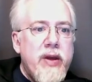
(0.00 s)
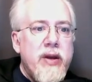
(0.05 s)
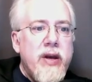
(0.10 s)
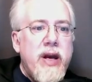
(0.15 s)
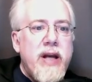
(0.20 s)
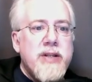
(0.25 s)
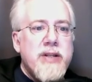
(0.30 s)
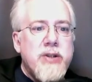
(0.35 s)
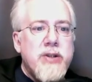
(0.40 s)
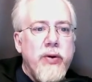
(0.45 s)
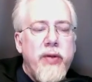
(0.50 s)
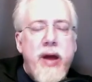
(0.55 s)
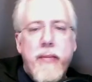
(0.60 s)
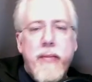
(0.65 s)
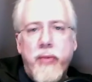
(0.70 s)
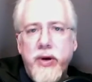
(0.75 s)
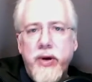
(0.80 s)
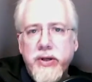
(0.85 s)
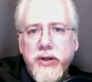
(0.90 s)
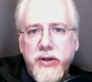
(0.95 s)
And so
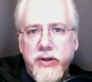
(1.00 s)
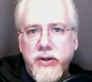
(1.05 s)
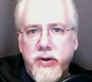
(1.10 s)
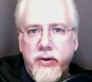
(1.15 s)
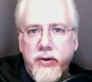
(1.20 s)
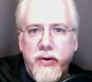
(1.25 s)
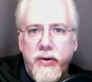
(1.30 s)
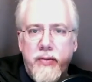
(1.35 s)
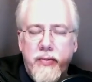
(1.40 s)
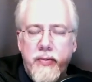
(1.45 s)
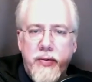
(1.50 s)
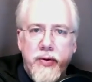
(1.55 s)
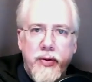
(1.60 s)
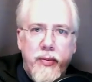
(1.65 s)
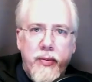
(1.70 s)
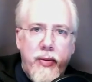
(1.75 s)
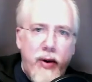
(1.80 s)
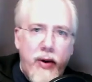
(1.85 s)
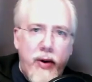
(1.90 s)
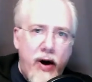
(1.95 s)
that brings us to
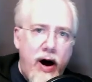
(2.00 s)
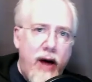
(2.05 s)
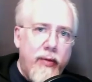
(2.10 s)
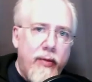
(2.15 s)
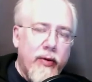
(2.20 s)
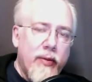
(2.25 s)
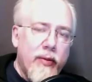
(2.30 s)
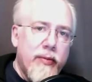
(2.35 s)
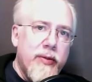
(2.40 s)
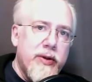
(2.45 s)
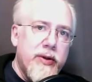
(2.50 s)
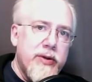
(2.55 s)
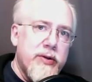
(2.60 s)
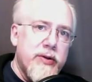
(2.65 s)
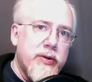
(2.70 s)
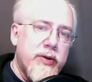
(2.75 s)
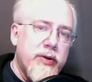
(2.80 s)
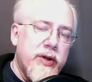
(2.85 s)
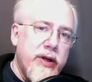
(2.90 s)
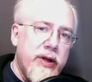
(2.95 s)
the problem.
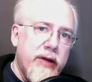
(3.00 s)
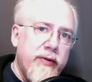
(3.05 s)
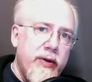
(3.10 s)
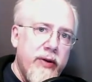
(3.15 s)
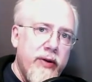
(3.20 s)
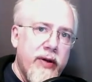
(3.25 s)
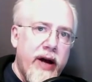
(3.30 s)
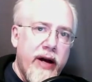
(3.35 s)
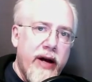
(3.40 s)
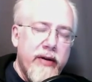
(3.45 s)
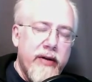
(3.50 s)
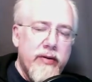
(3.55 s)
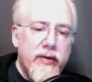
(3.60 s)
Sort of giving you that